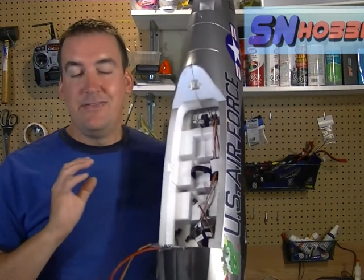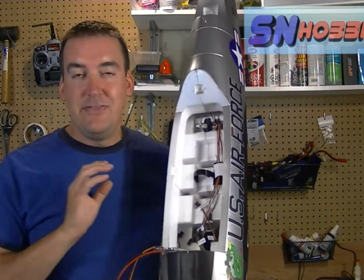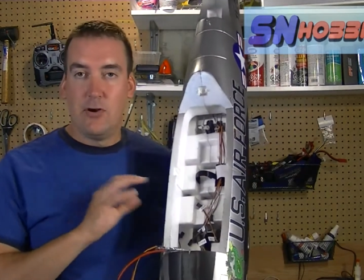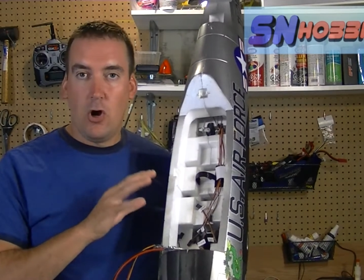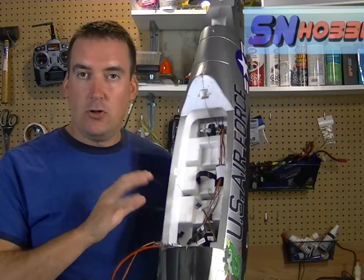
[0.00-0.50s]

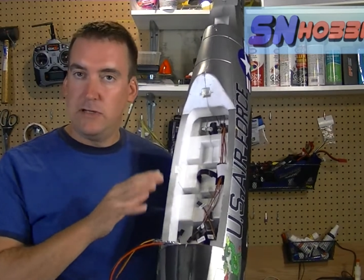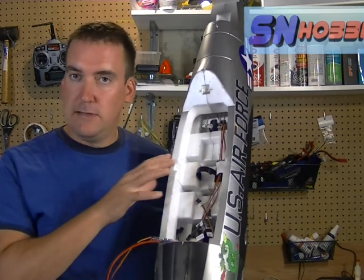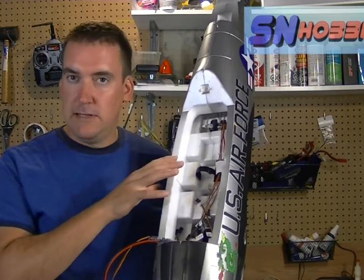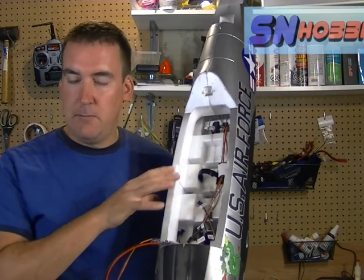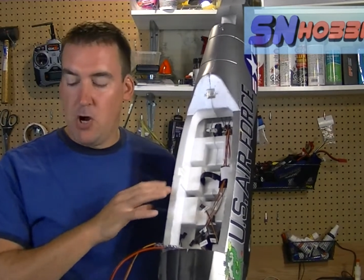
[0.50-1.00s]
They're all
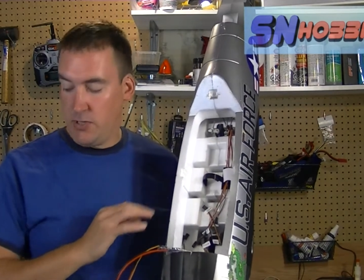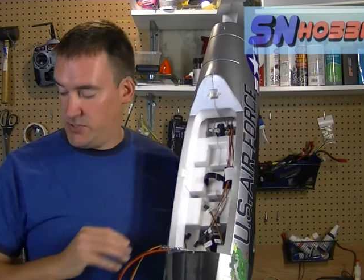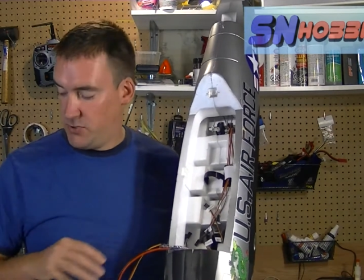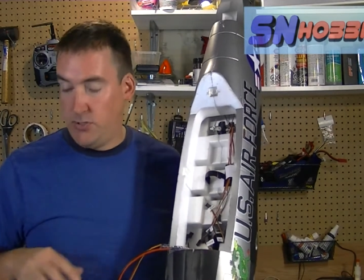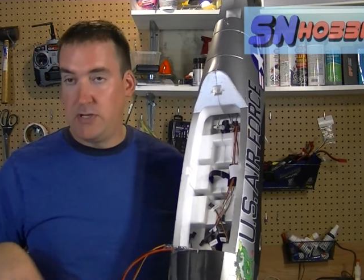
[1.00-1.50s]
clearly marked,
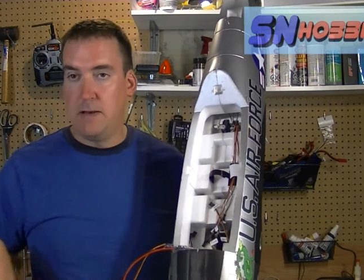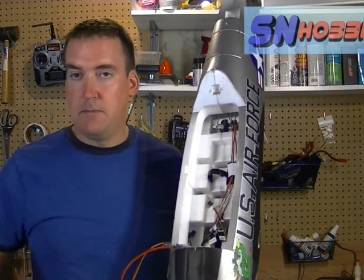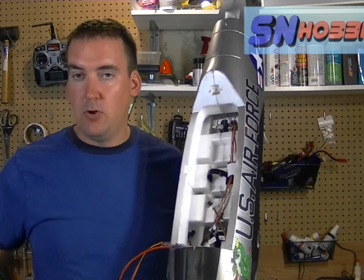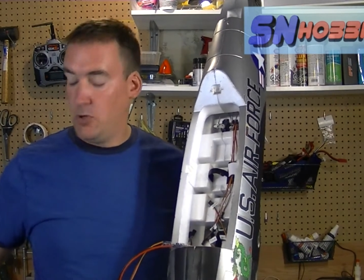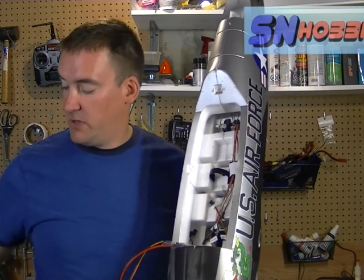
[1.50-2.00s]
so you can
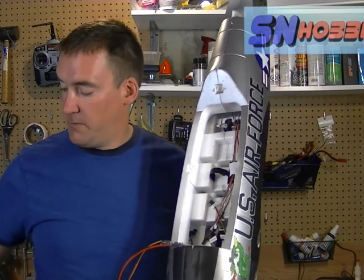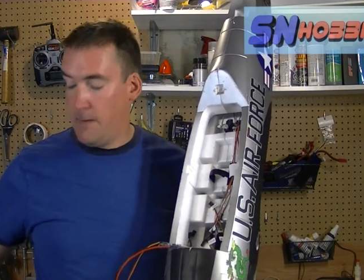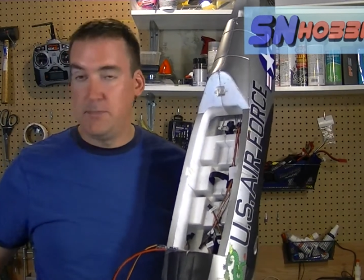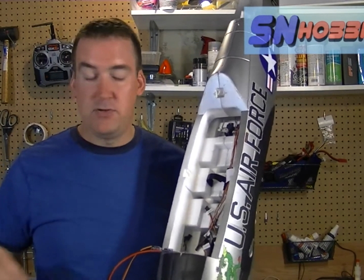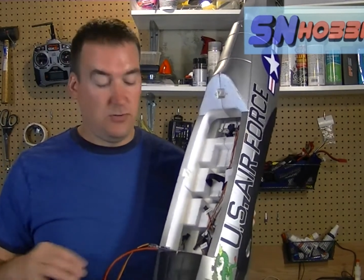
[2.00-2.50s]
hook them
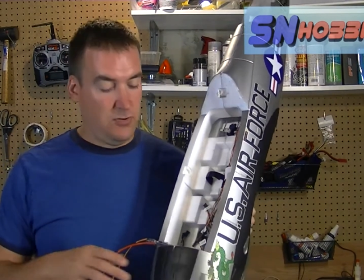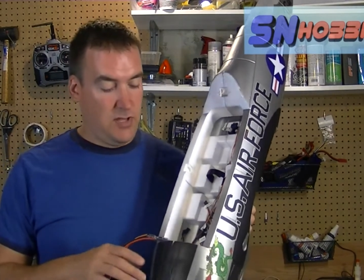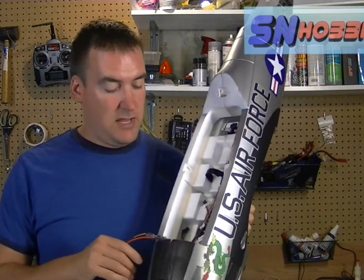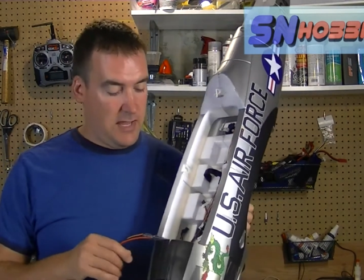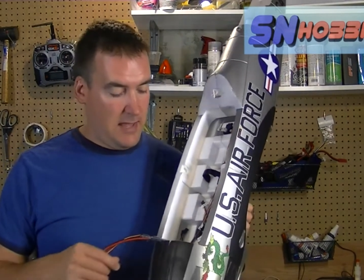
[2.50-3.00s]
up to
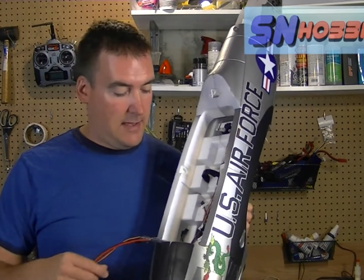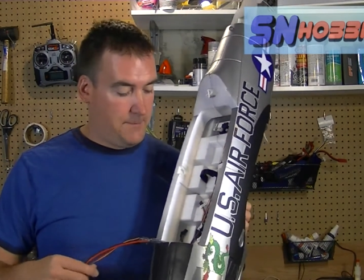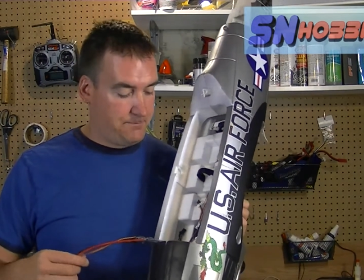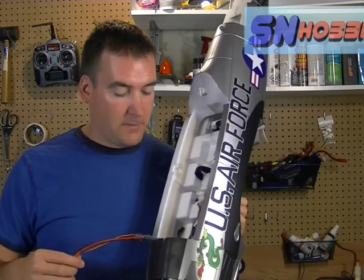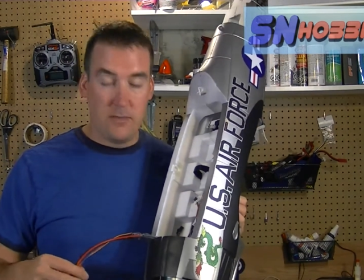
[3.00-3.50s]
the
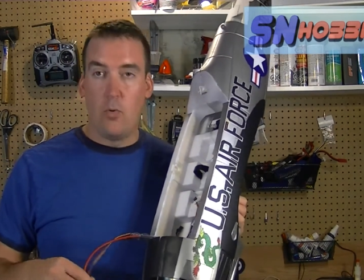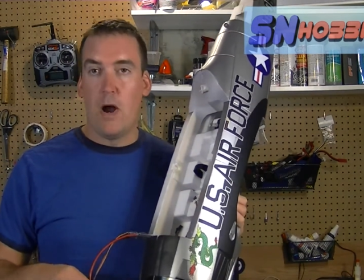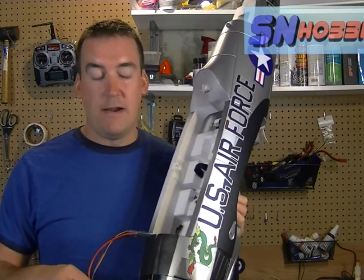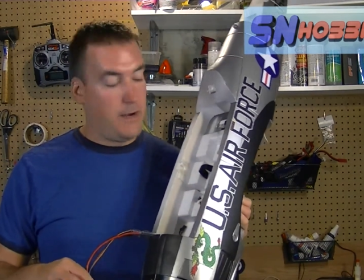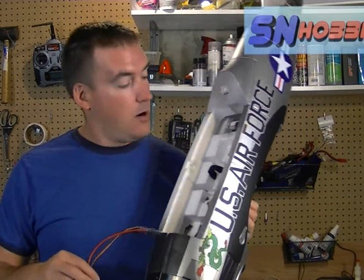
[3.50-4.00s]

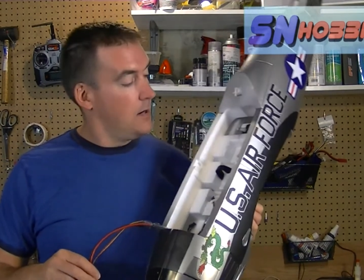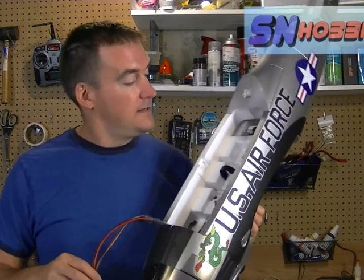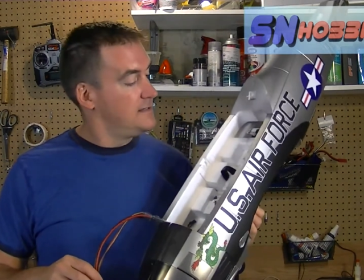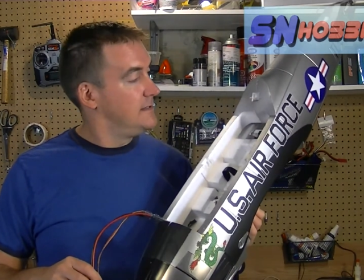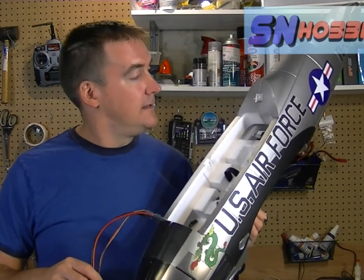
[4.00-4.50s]
wiring
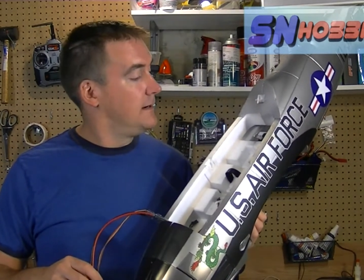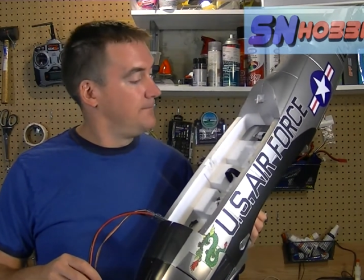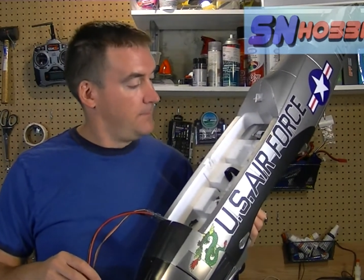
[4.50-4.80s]
harness in there.